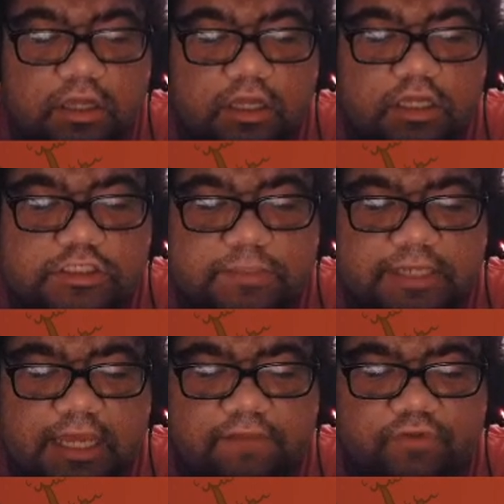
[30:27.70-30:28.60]

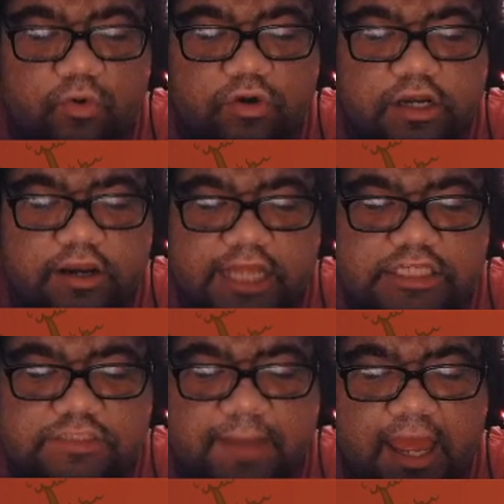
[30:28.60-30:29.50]
Something out of the ordinary
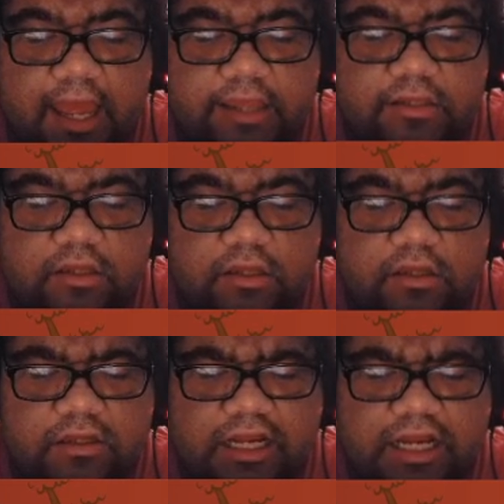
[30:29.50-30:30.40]
catches my eye.
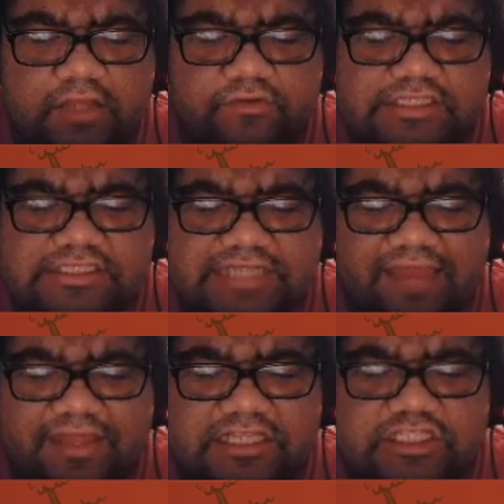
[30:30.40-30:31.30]
A color in the sky
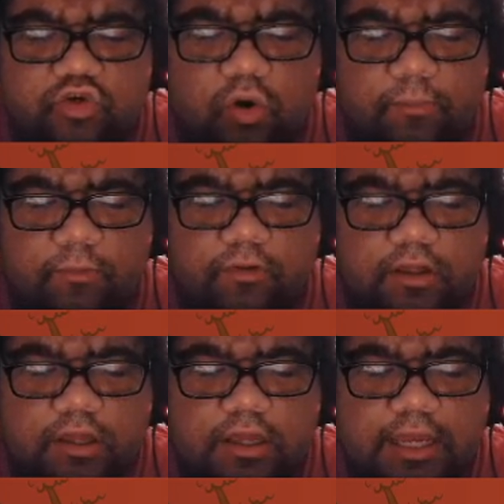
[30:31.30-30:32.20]
that isn't normal.
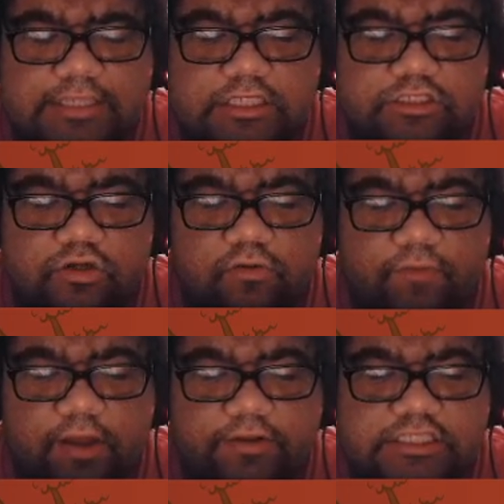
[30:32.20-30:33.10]
As I turn
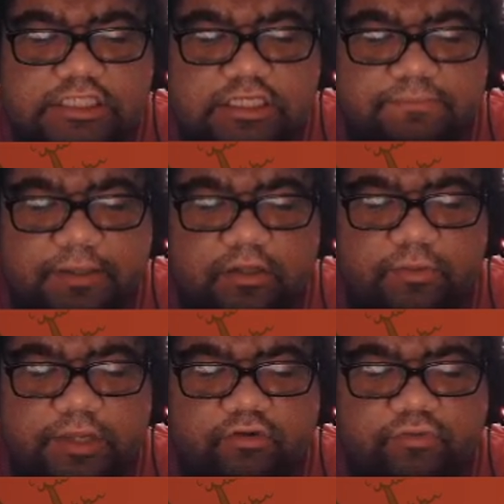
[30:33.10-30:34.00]
around, I see
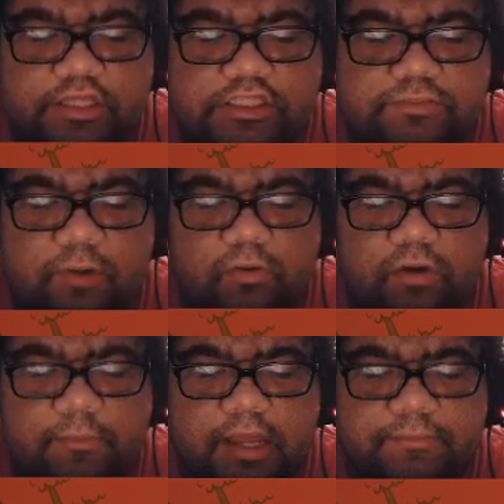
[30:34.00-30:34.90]
billowing green smoke
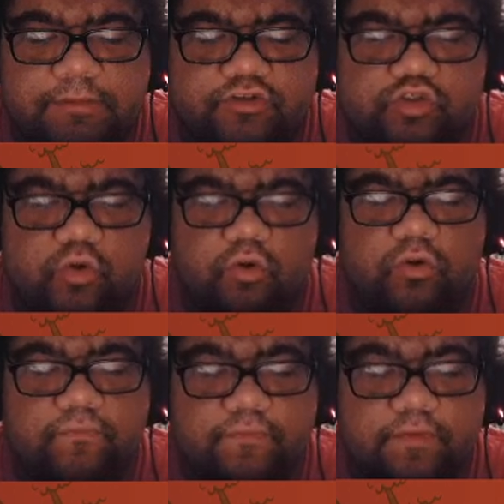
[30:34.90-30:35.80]
coming up near the school.
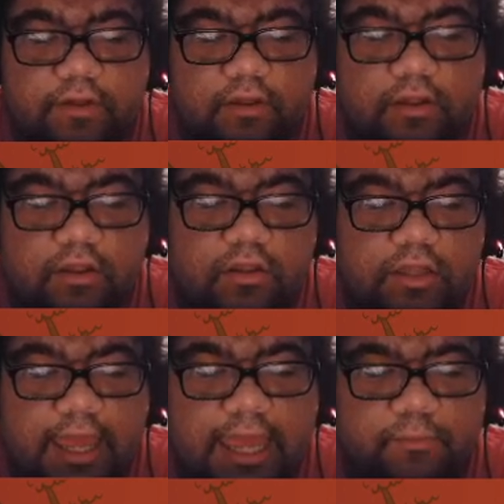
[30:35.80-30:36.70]

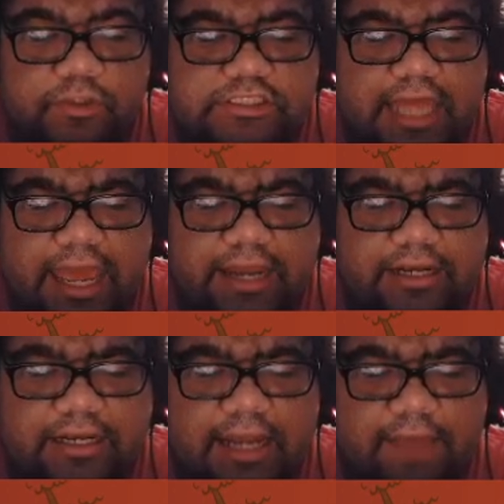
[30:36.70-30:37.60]
Hey, what's that?
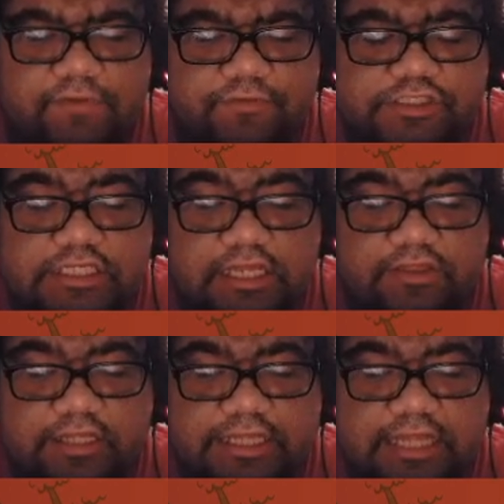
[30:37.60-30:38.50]
I've never seen
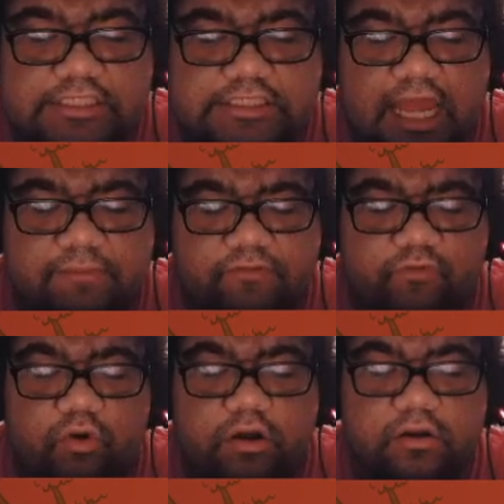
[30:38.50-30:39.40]
anything like that in the sky before.